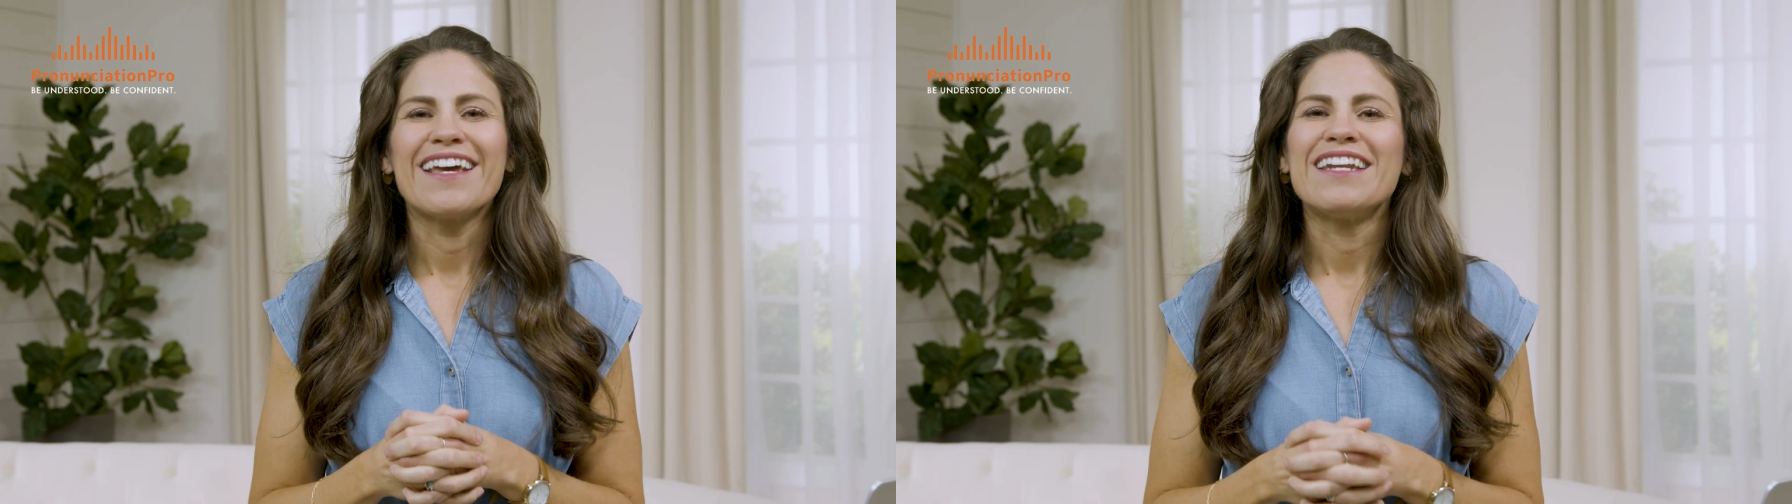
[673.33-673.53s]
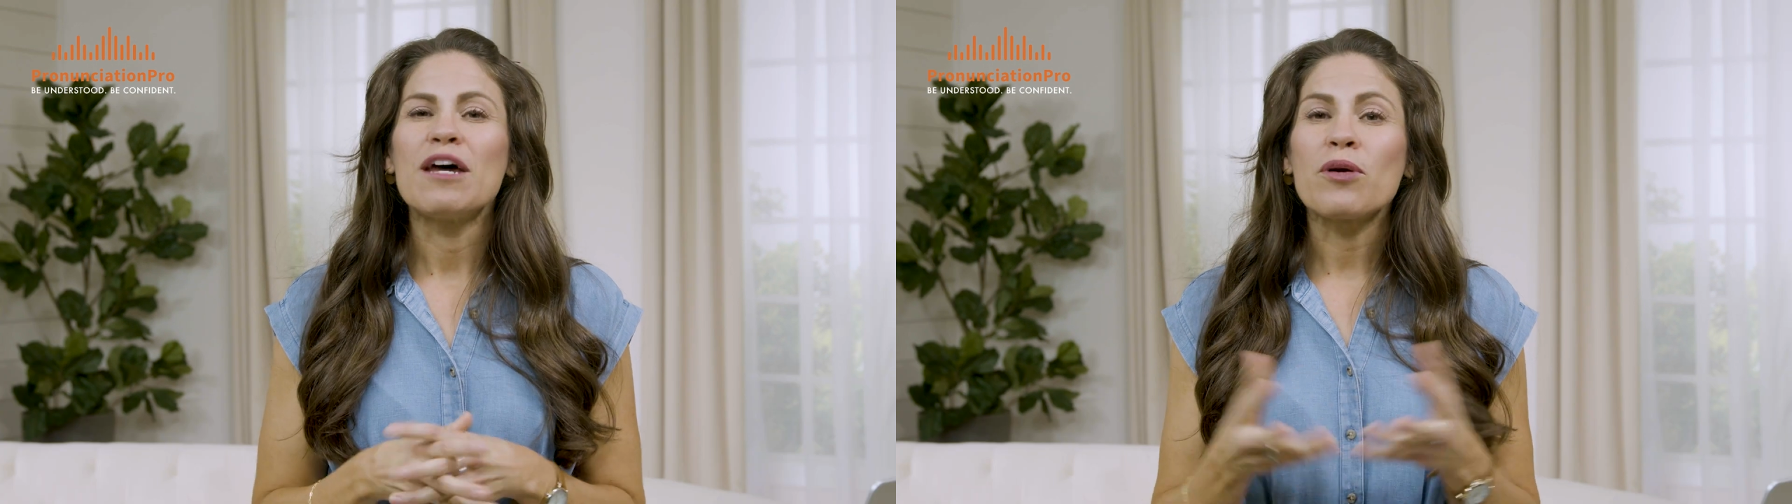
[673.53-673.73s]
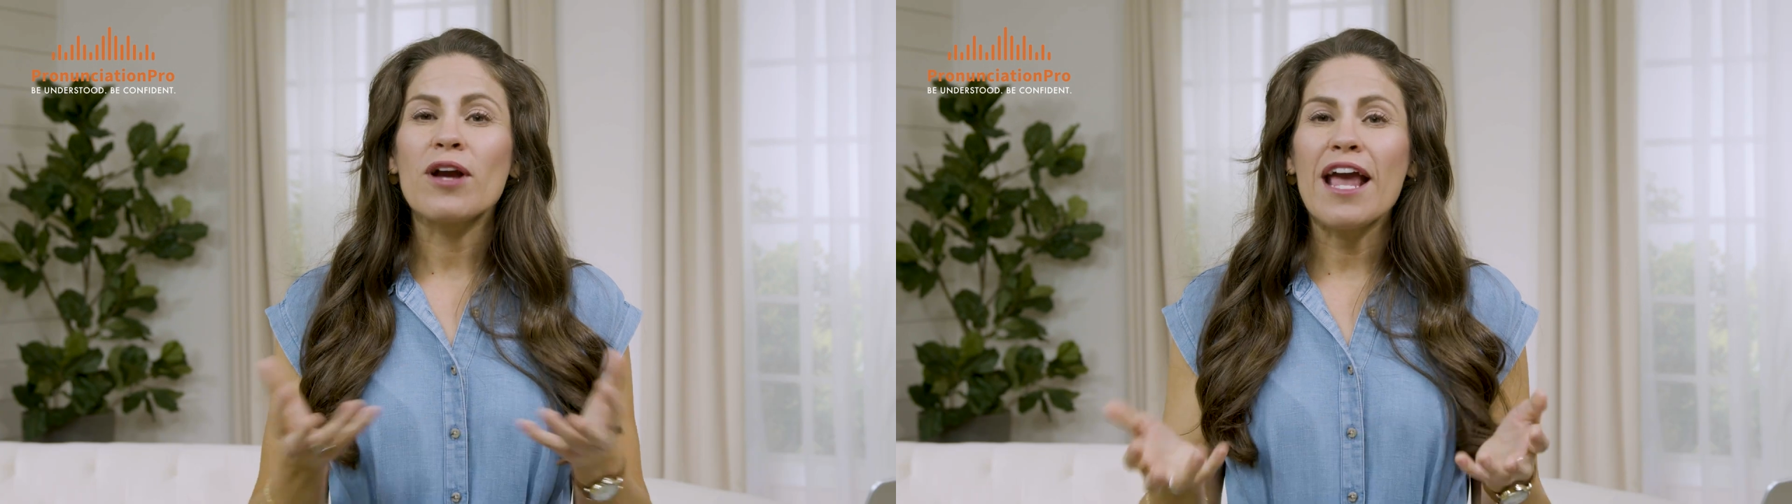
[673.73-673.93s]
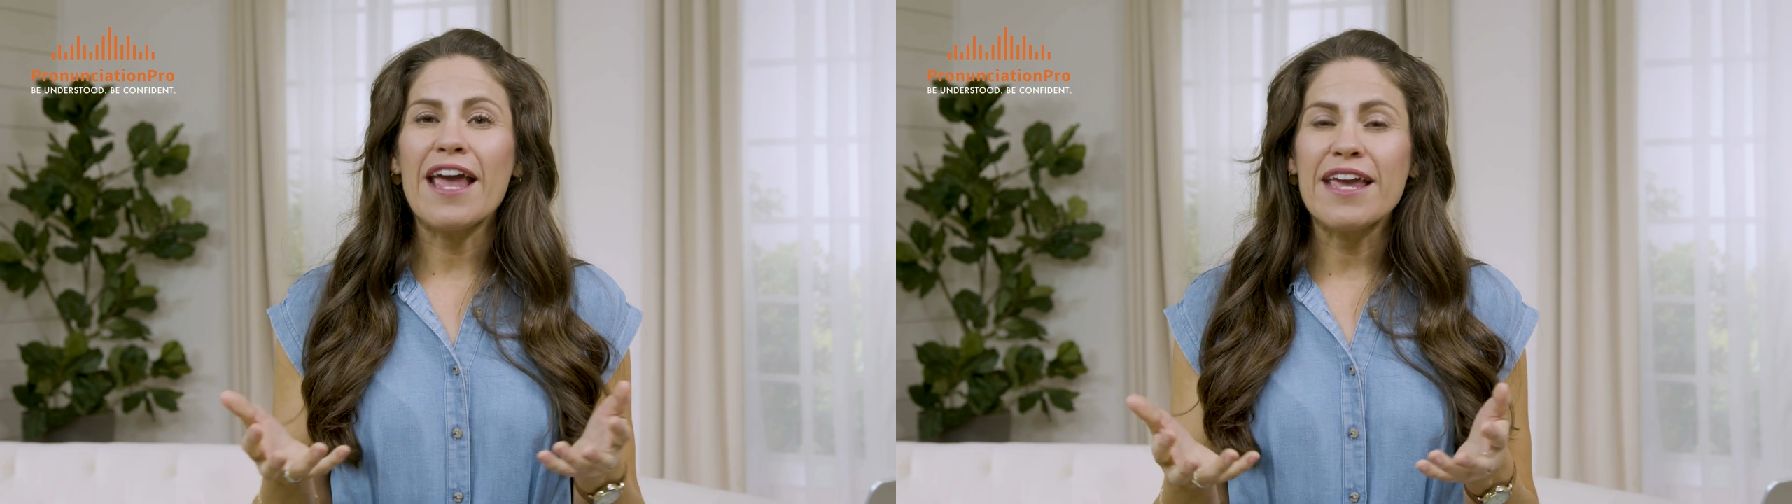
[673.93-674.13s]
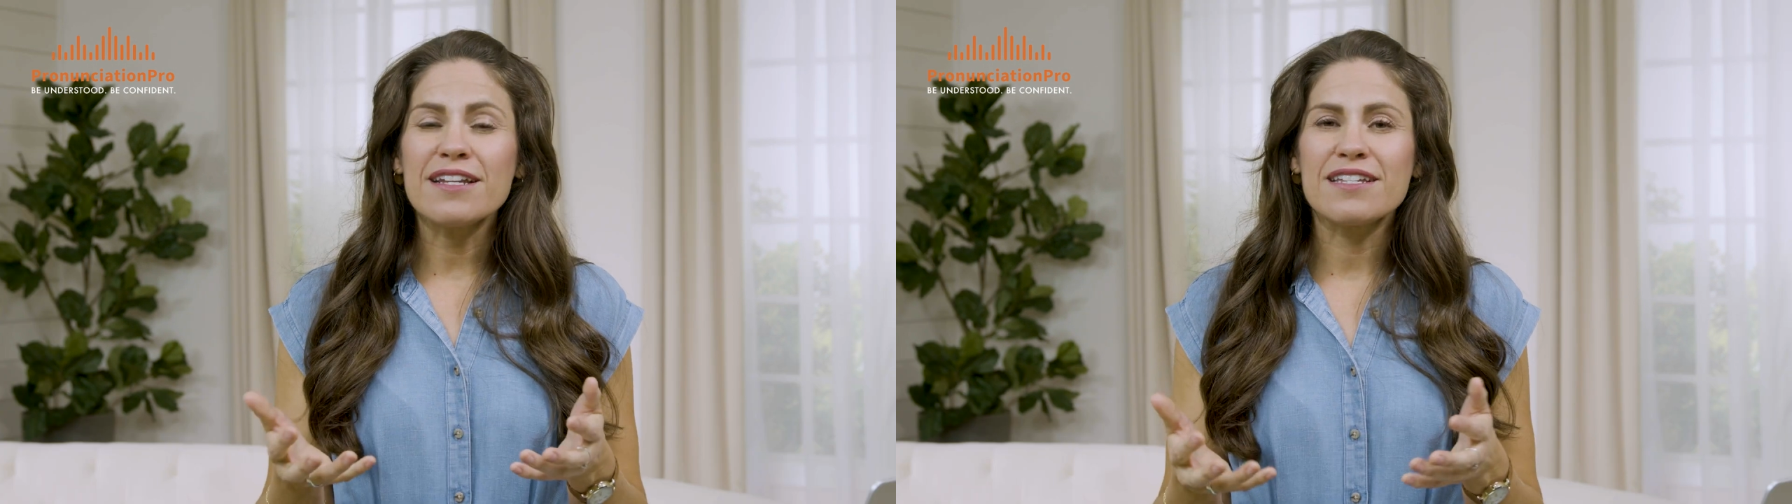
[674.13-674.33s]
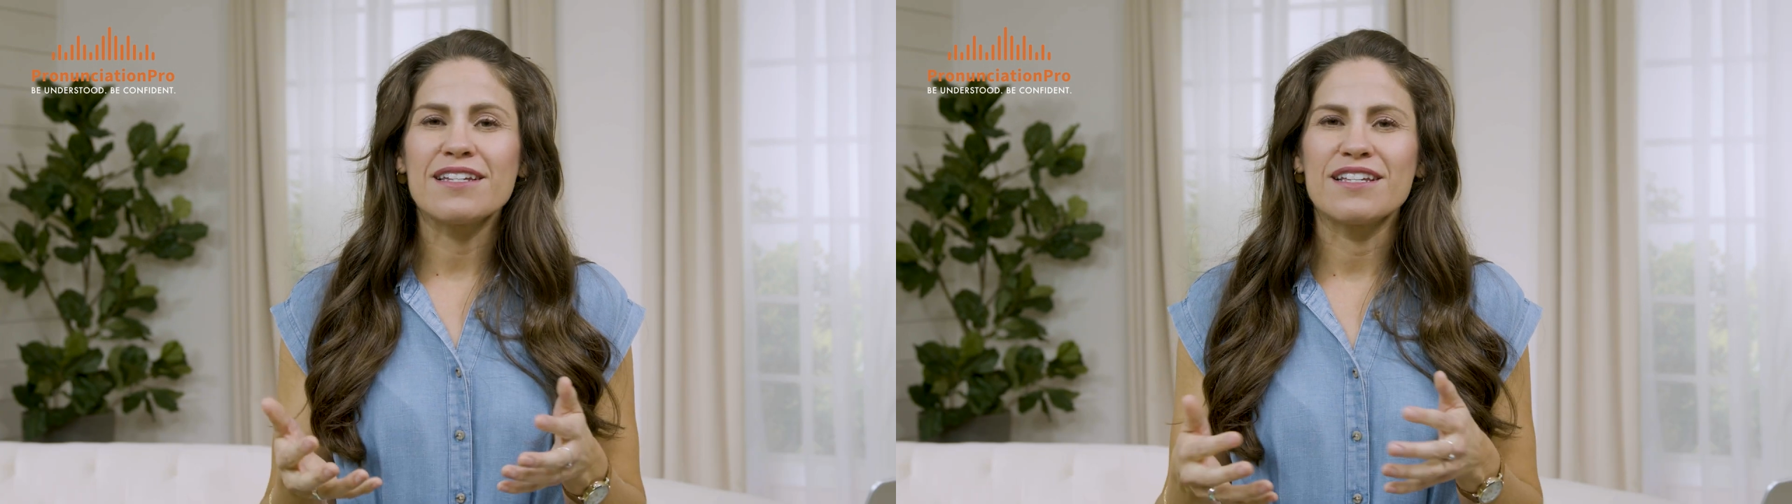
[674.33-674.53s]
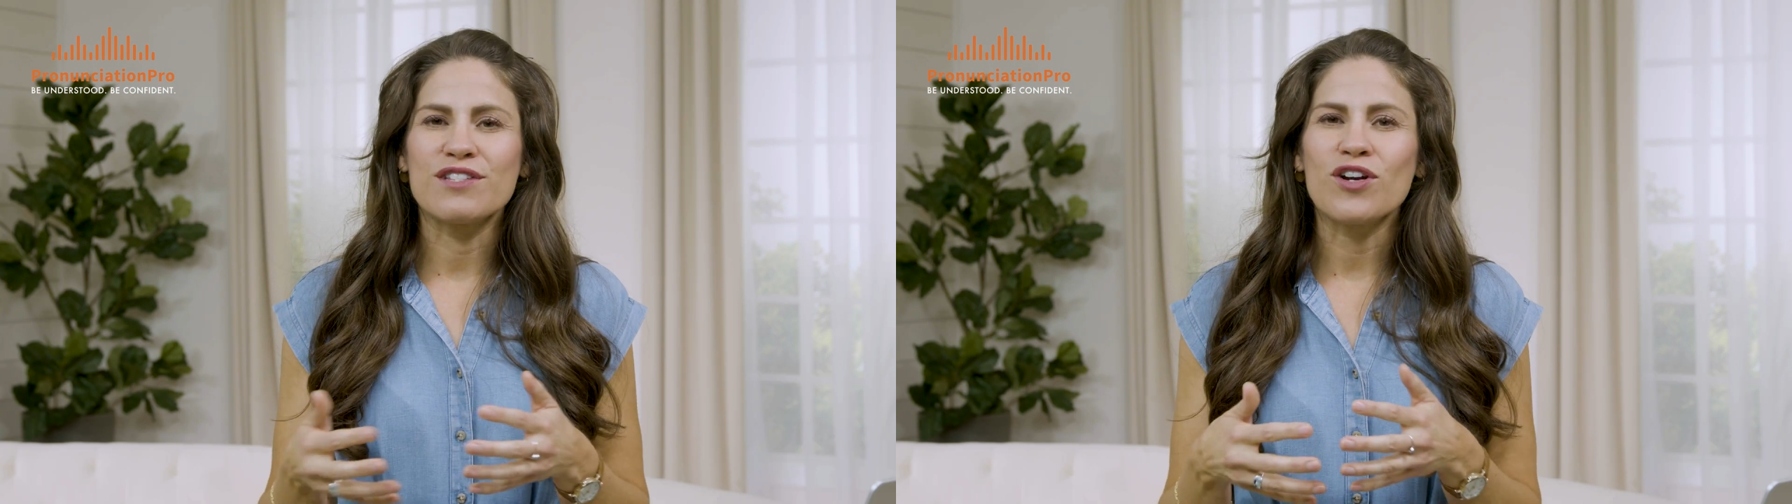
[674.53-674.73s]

Number 8, as